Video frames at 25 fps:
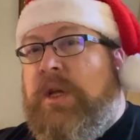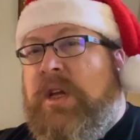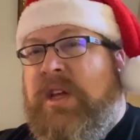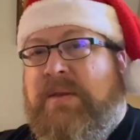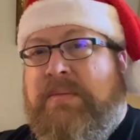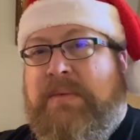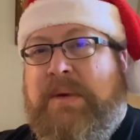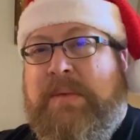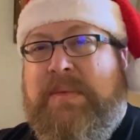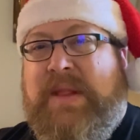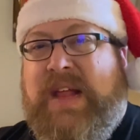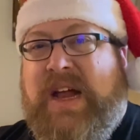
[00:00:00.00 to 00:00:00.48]

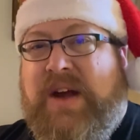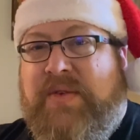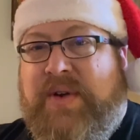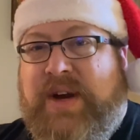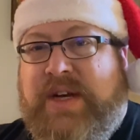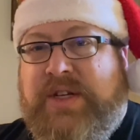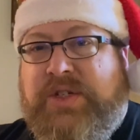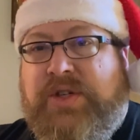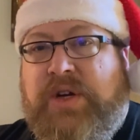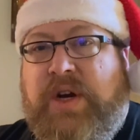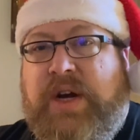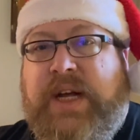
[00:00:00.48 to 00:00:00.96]
Remember that
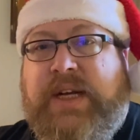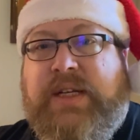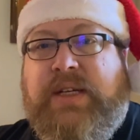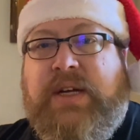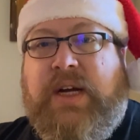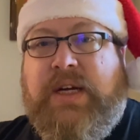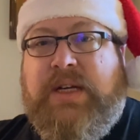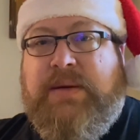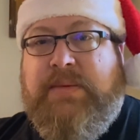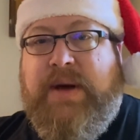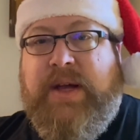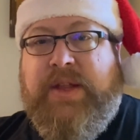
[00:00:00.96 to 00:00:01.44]
restaurant I
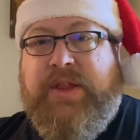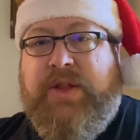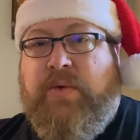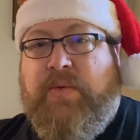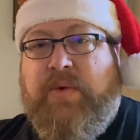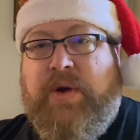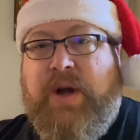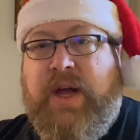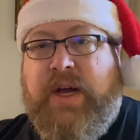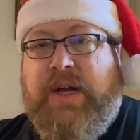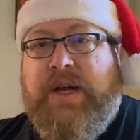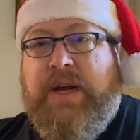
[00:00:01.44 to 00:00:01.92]
talked about that we're
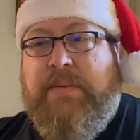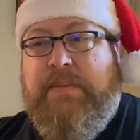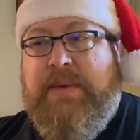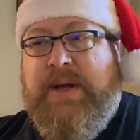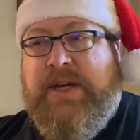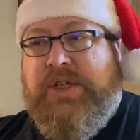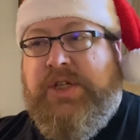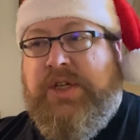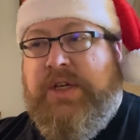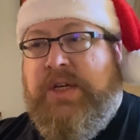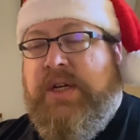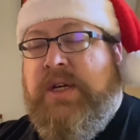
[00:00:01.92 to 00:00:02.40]
not going to
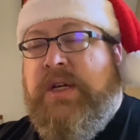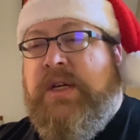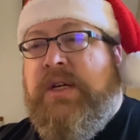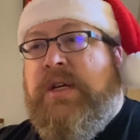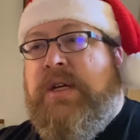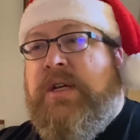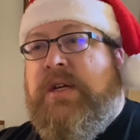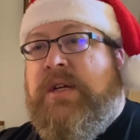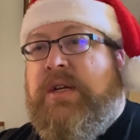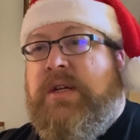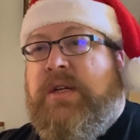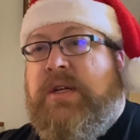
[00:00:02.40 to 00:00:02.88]
mention?
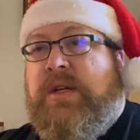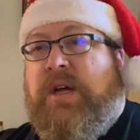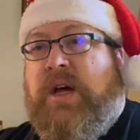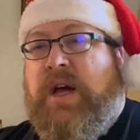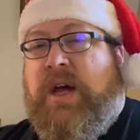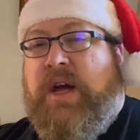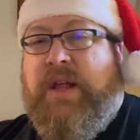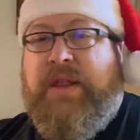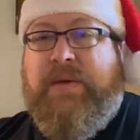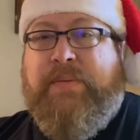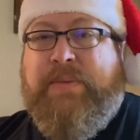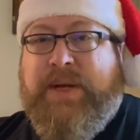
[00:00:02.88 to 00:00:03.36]

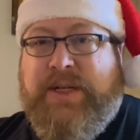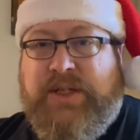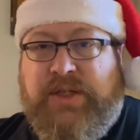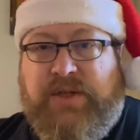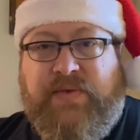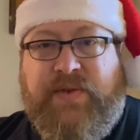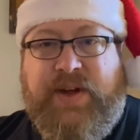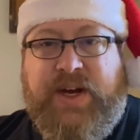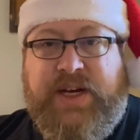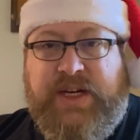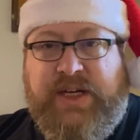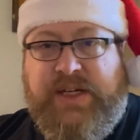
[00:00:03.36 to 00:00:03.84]
The
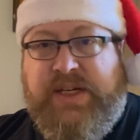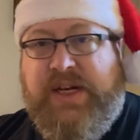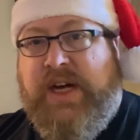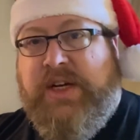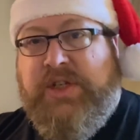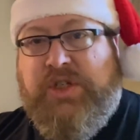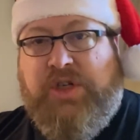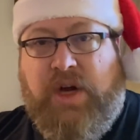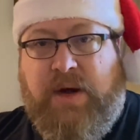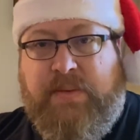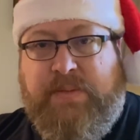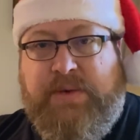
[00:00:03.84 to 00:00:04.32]
Pennsylvania
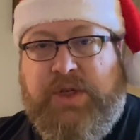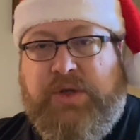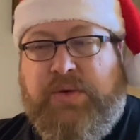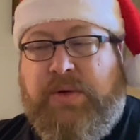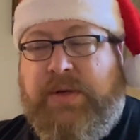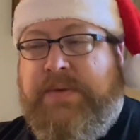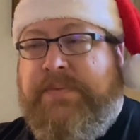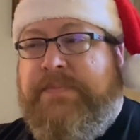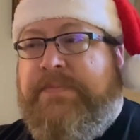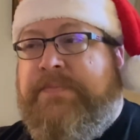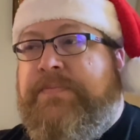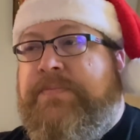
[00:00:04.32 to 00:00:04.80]
Dutch Amish
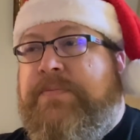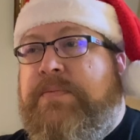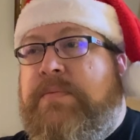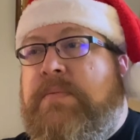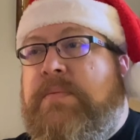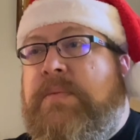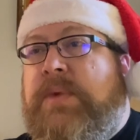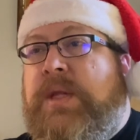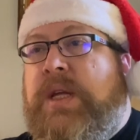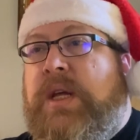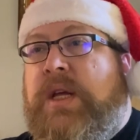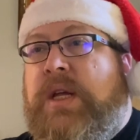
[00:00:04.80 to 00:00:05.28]
one?
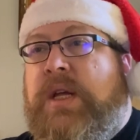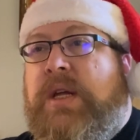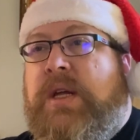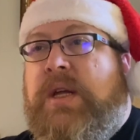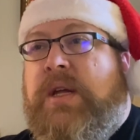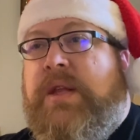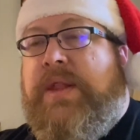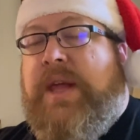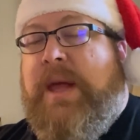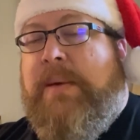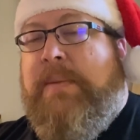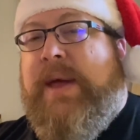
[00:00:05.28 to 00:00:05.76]

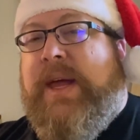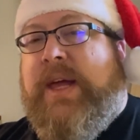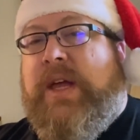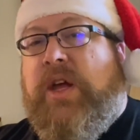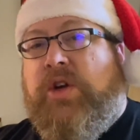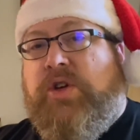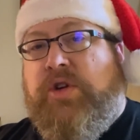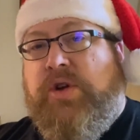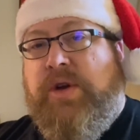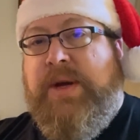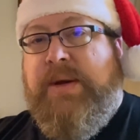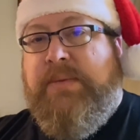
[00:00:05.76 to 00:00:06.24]
They make a
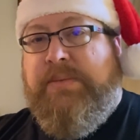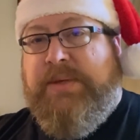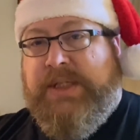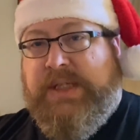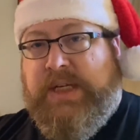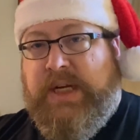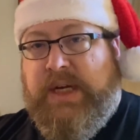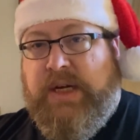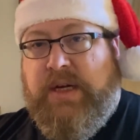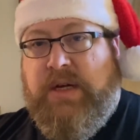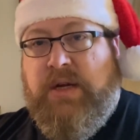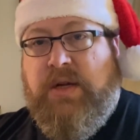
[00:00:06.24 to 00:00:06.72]
cream
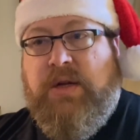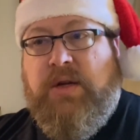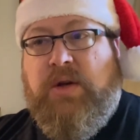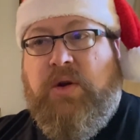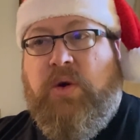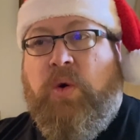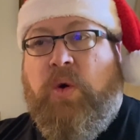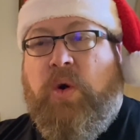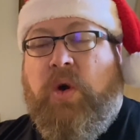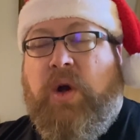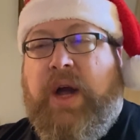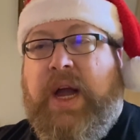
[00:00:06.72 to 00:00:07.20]
stick,
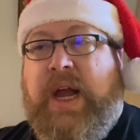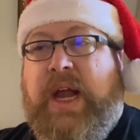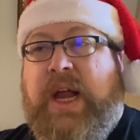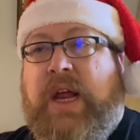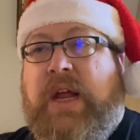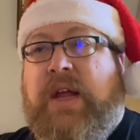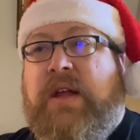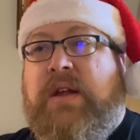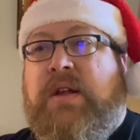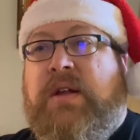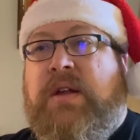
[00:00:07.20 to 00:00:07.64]
or a,